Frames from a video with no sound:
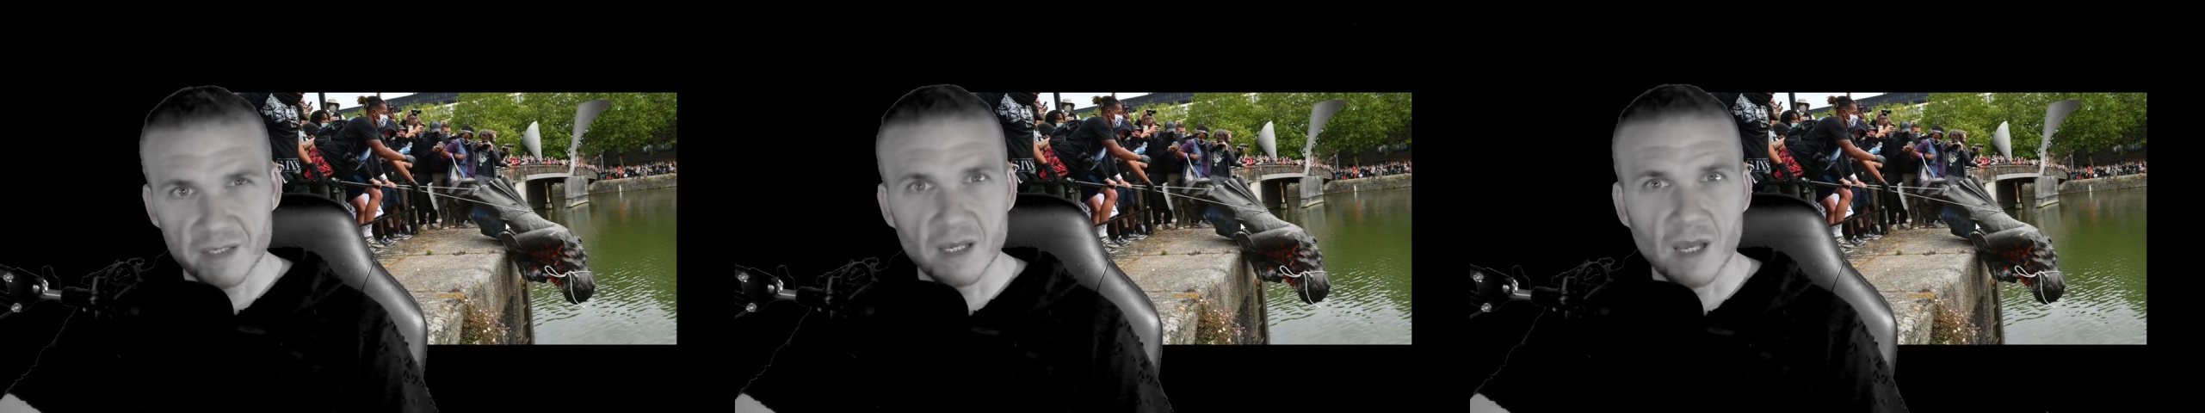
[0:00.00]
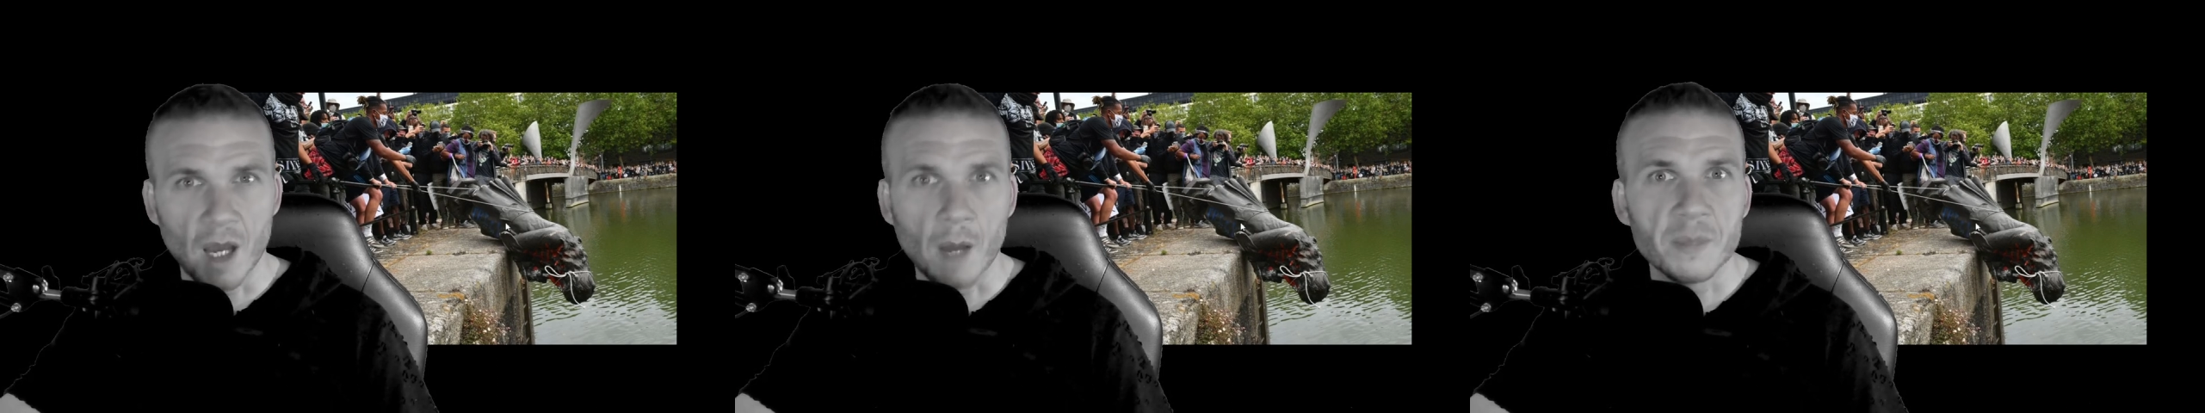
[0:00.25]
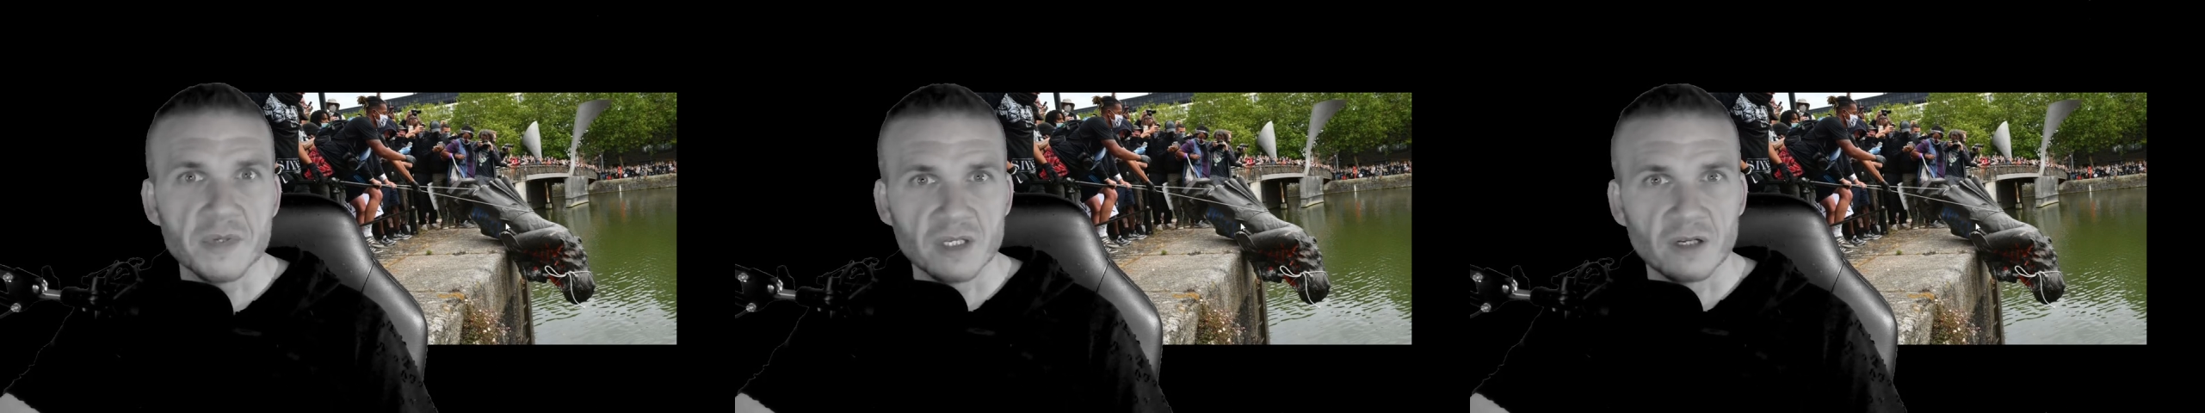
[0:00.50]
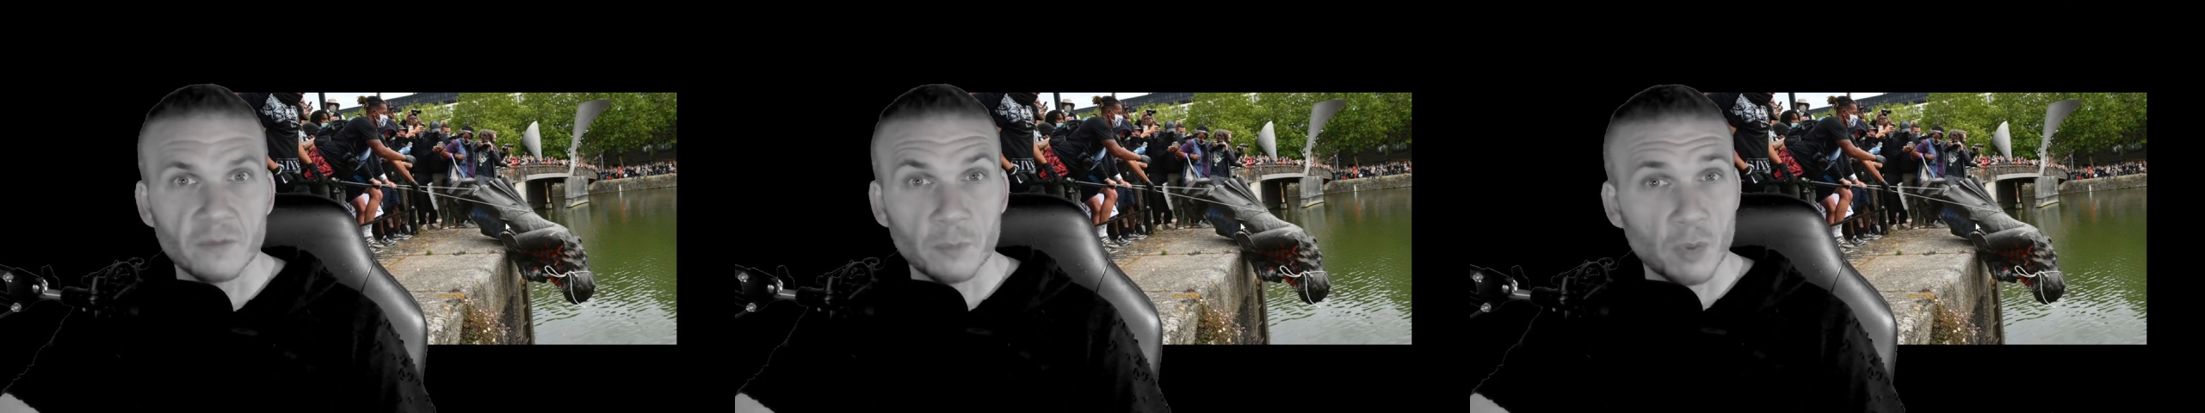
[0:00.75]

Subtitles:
the opposite of